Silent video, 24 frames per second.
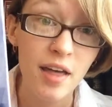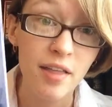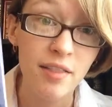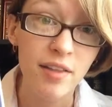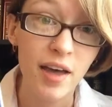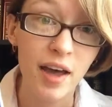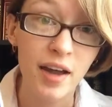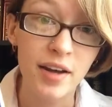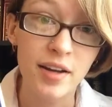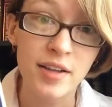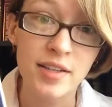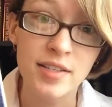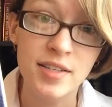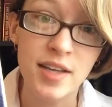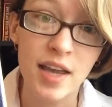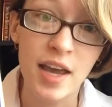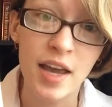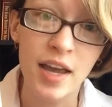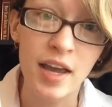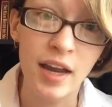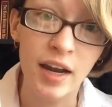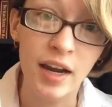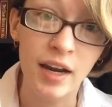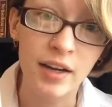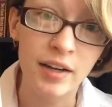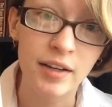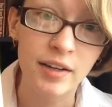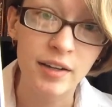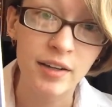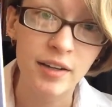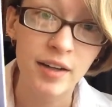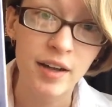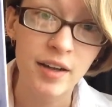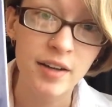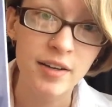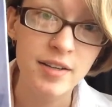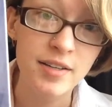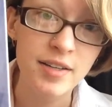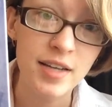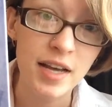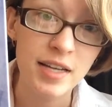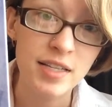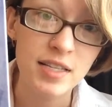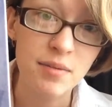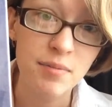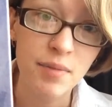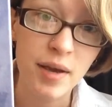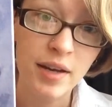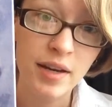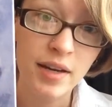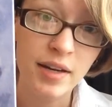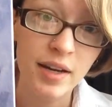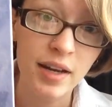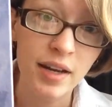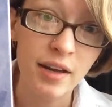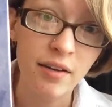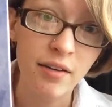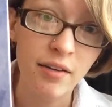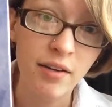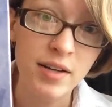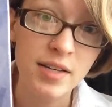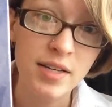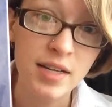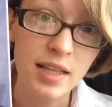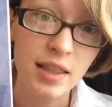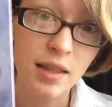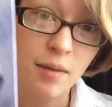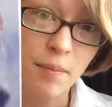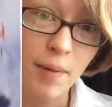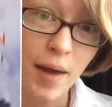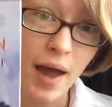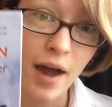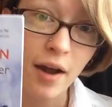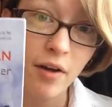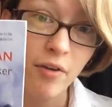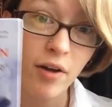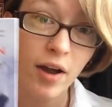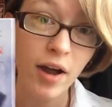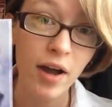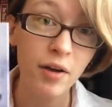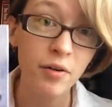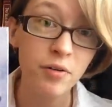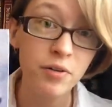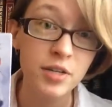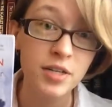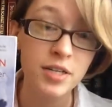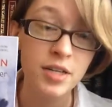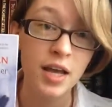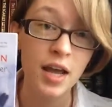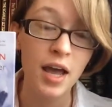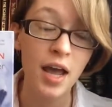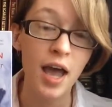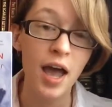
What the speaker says: That is a decimated England in the background.